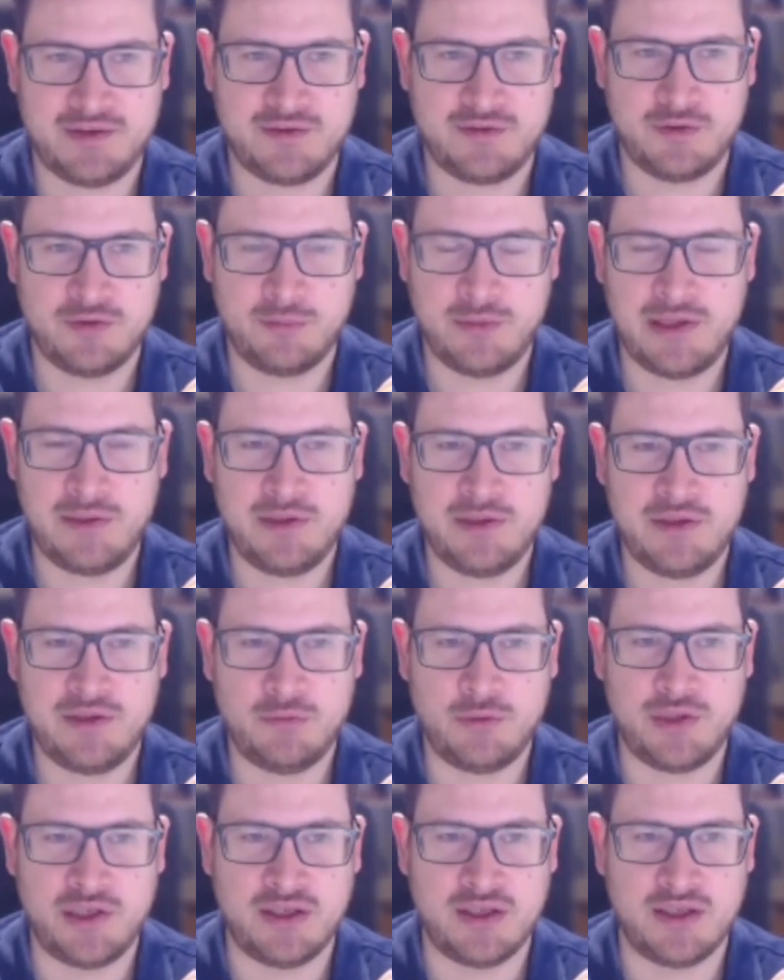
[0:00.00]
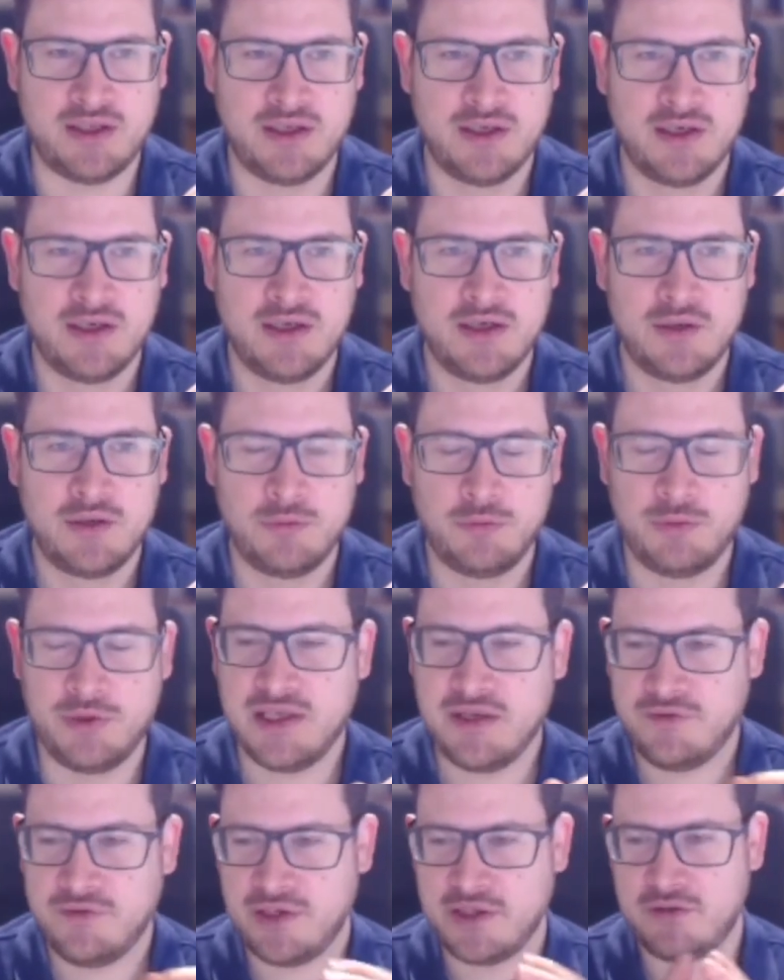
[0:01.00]
So maybe we
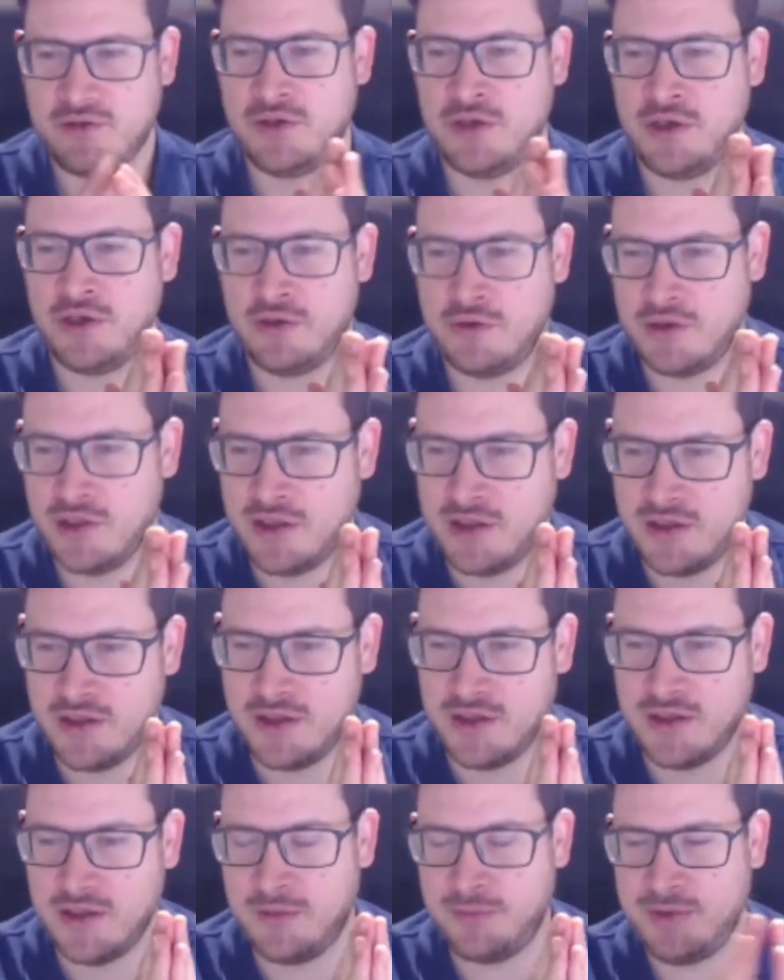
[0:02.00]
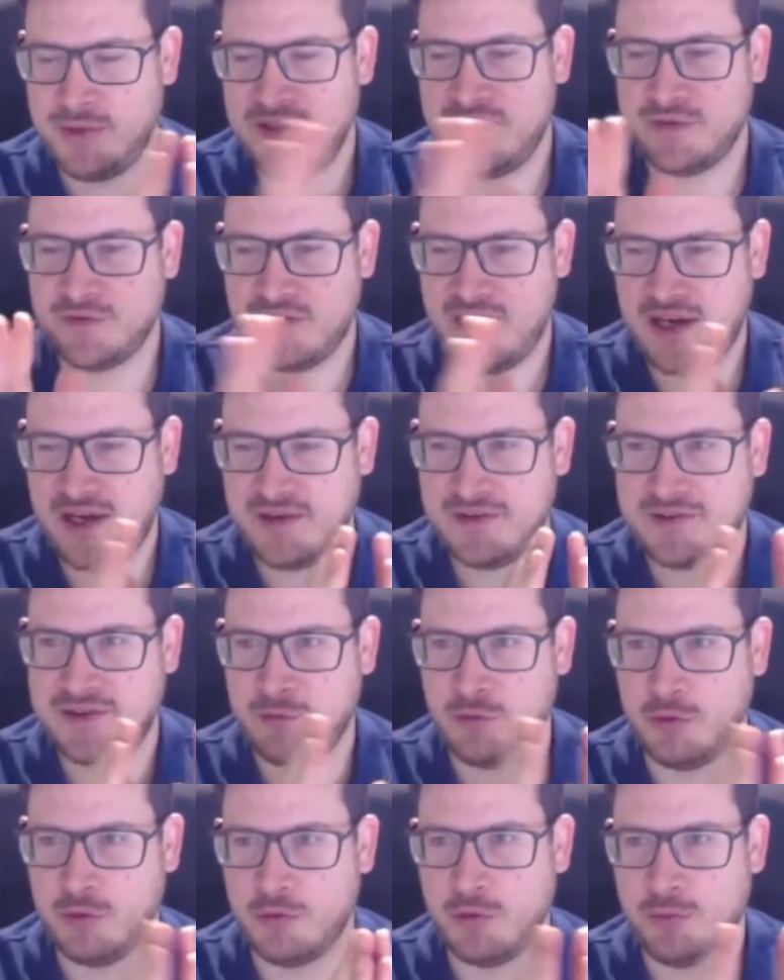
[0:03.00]
give it, a piece of text that
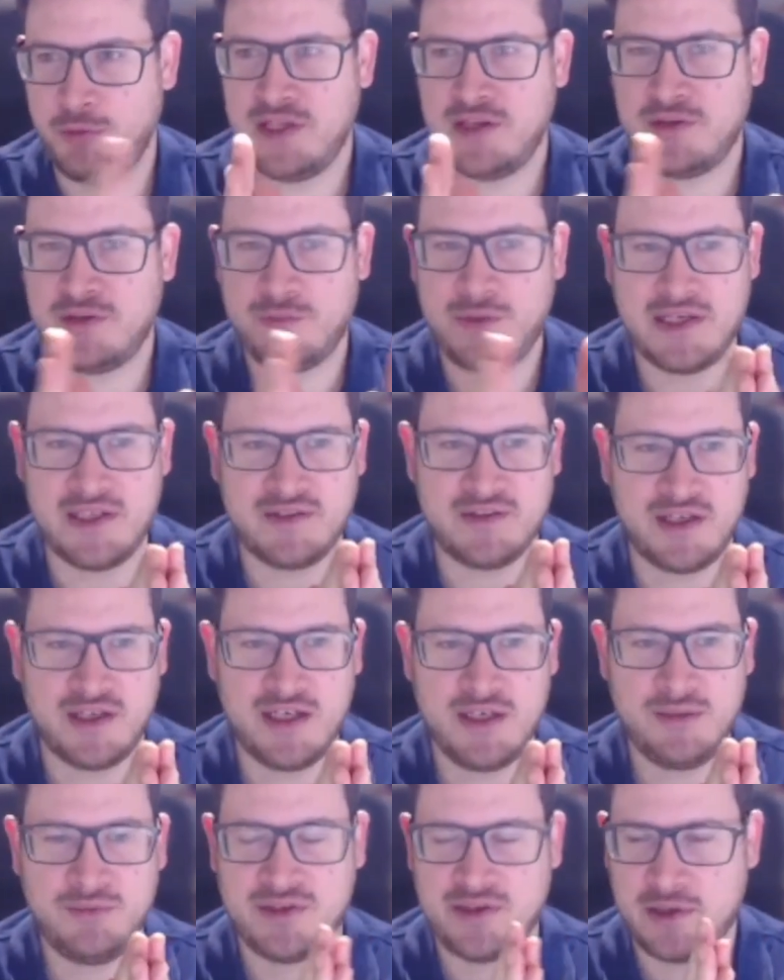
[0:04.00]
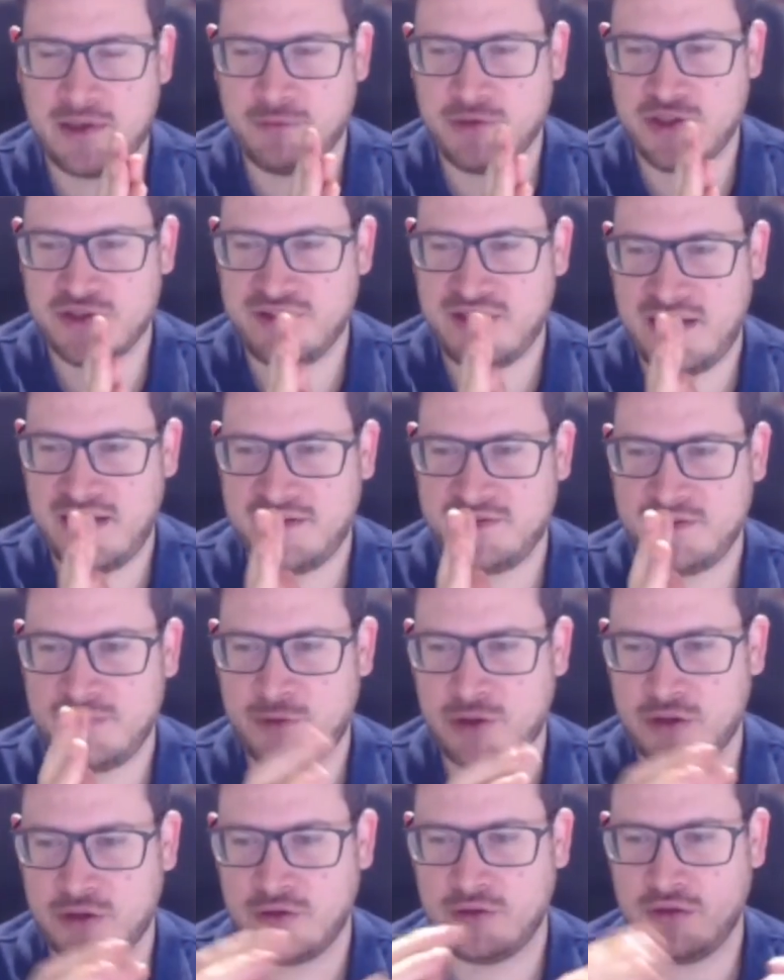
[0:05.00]
we repeat many times, and then we just ask the
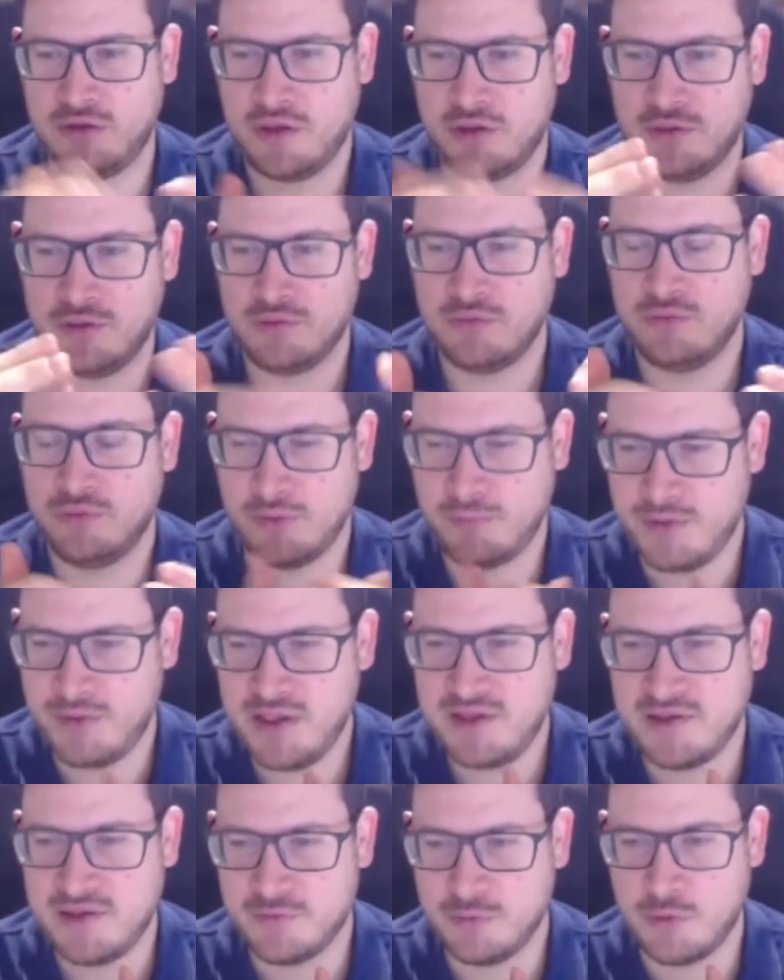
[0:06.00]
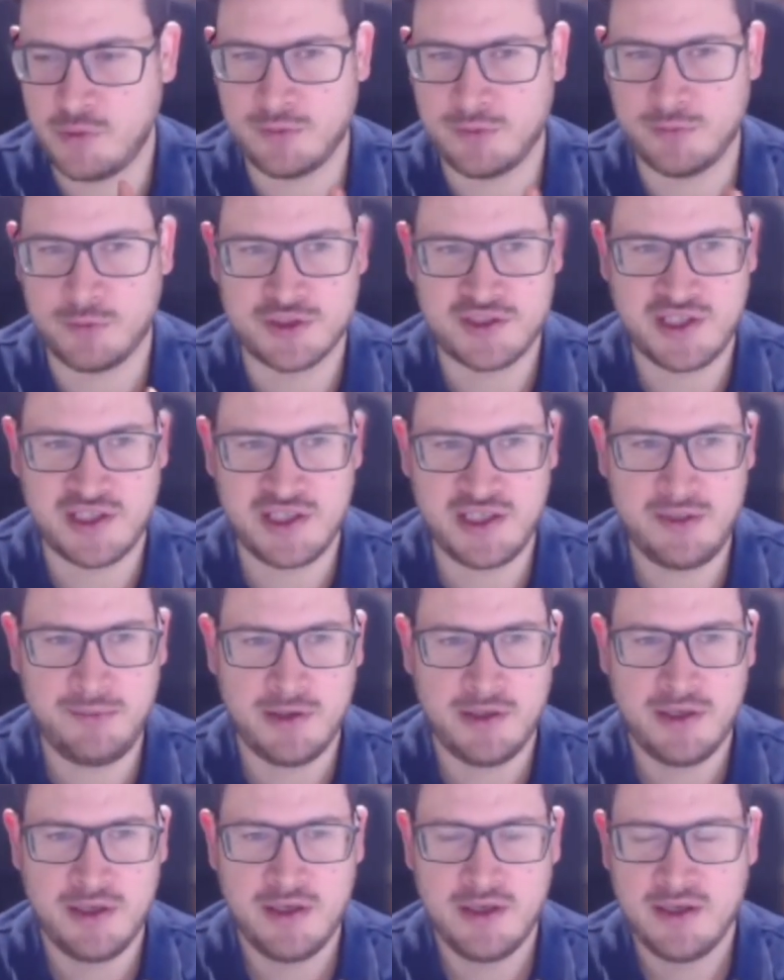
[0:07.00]
model, repeat this one more
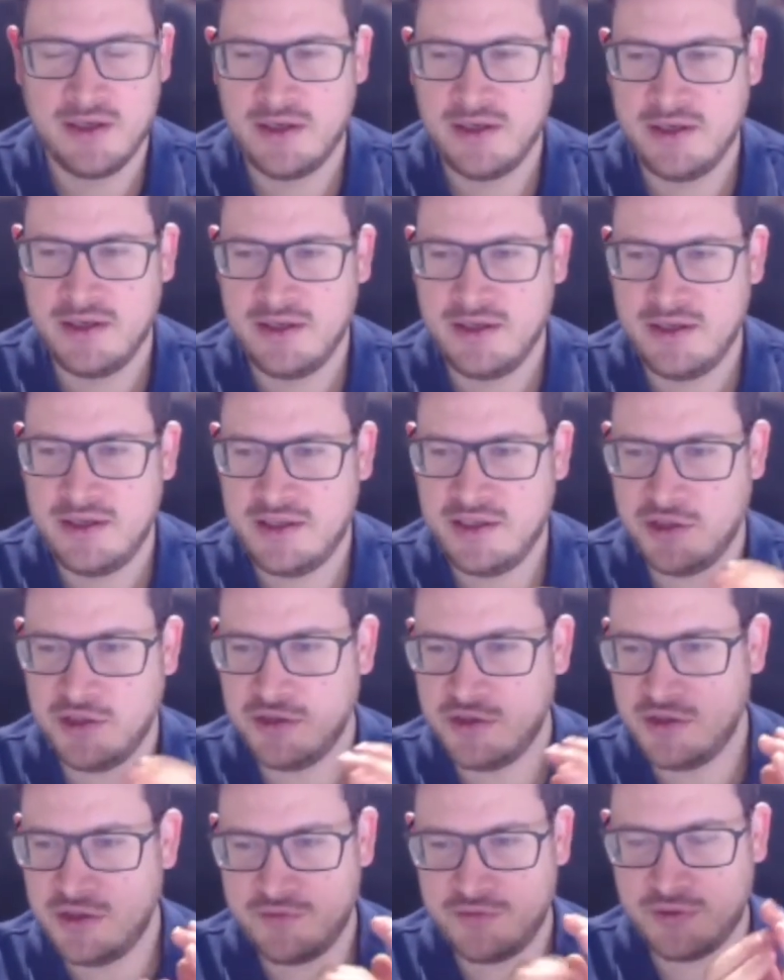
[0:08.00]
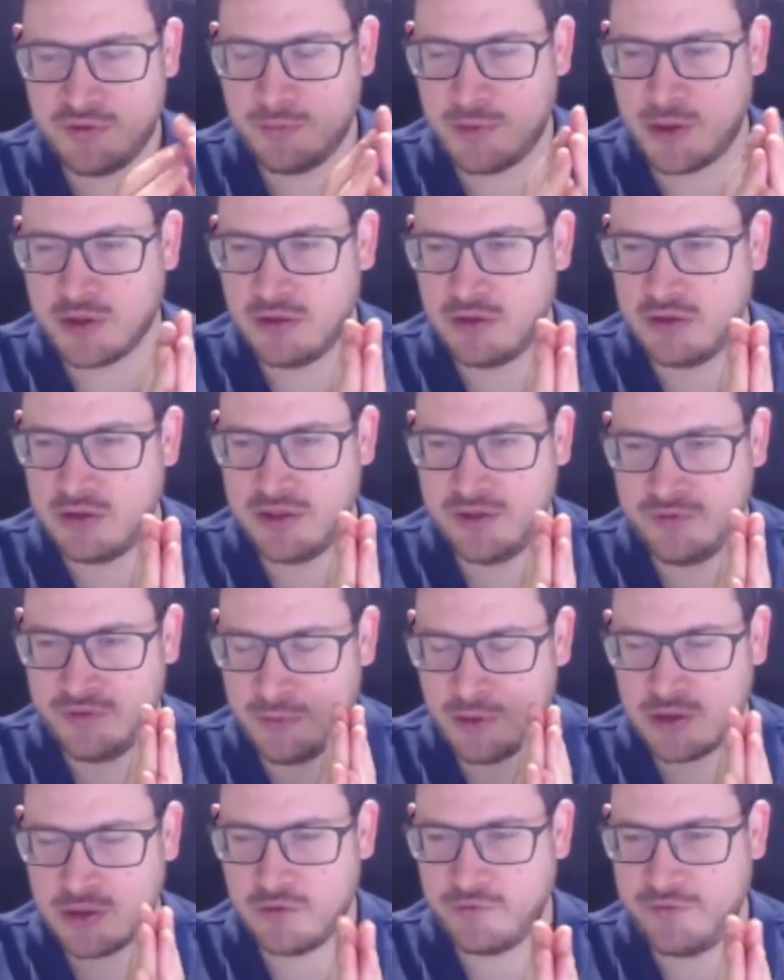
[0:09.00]
time. Here, if the
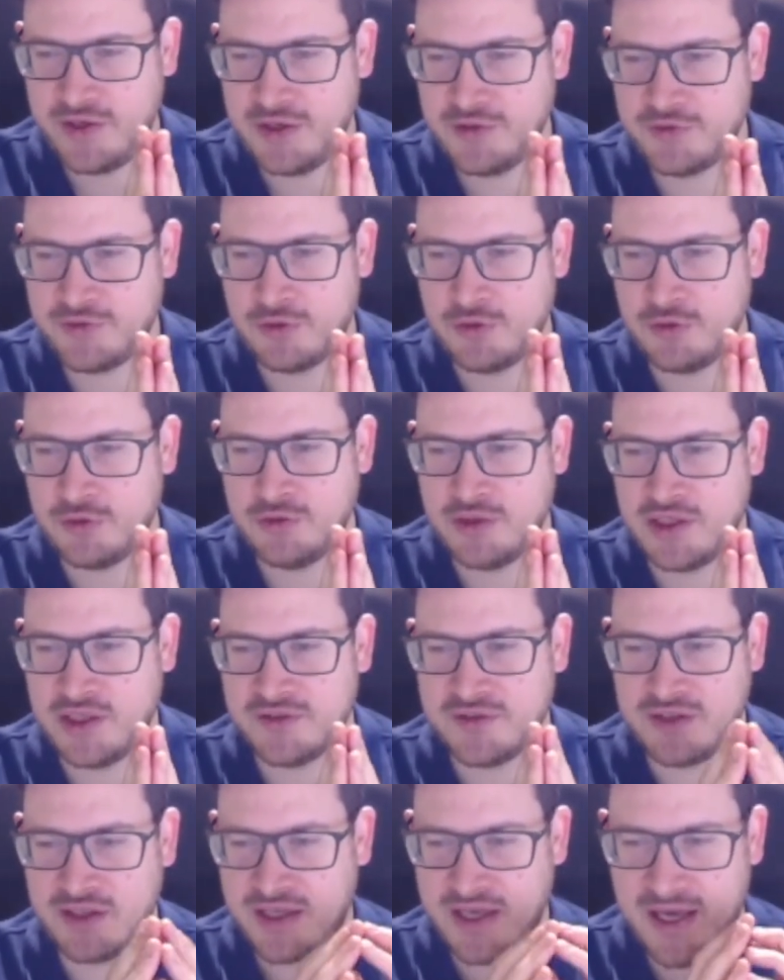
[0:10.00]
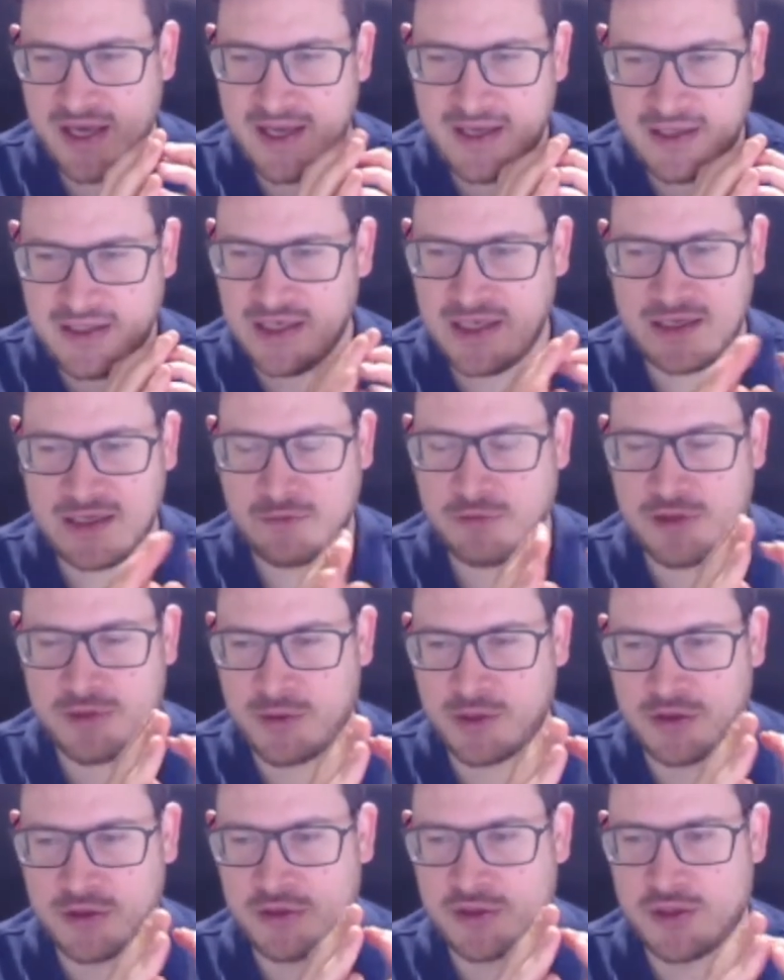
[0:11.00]
model fails to do this, like any language
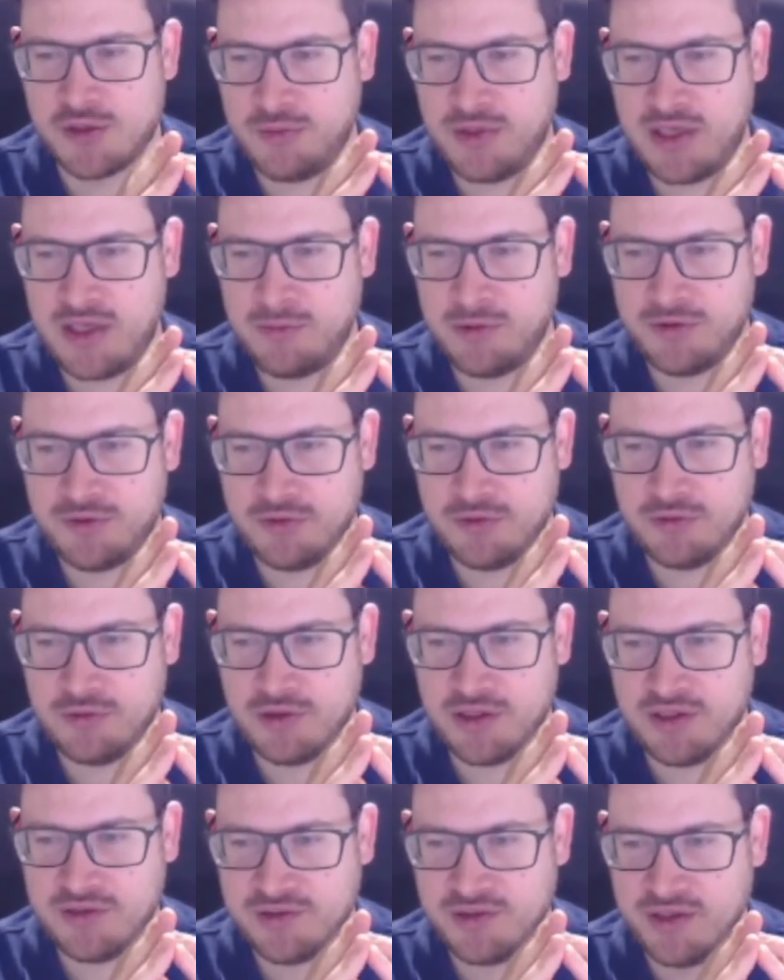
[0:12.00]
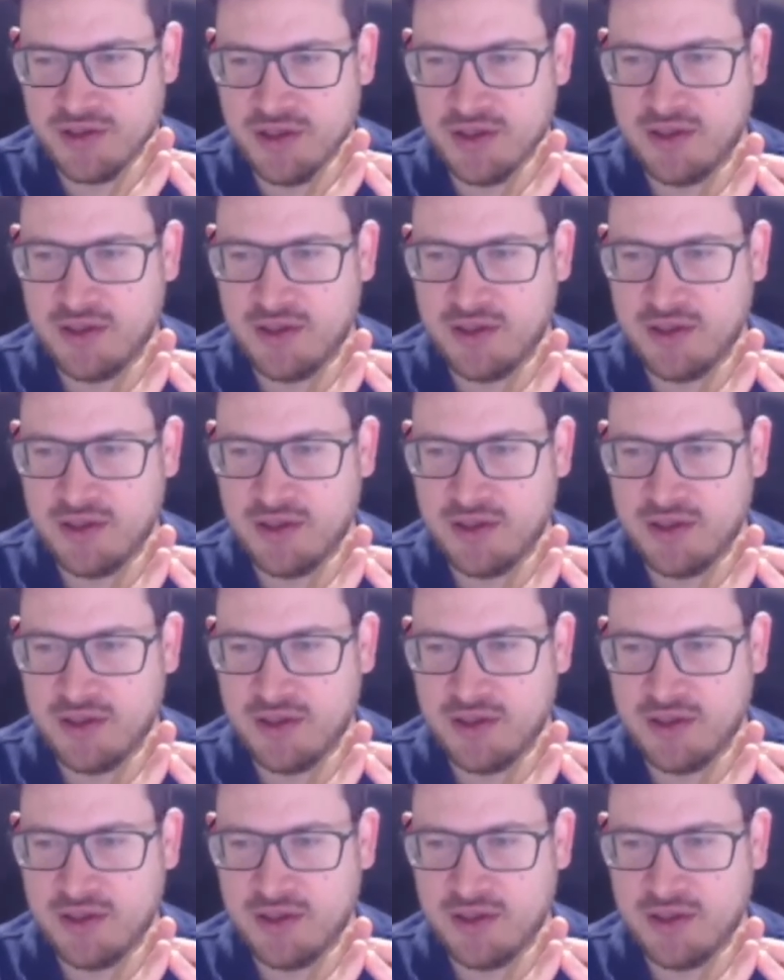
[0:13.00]
model should be able to do this.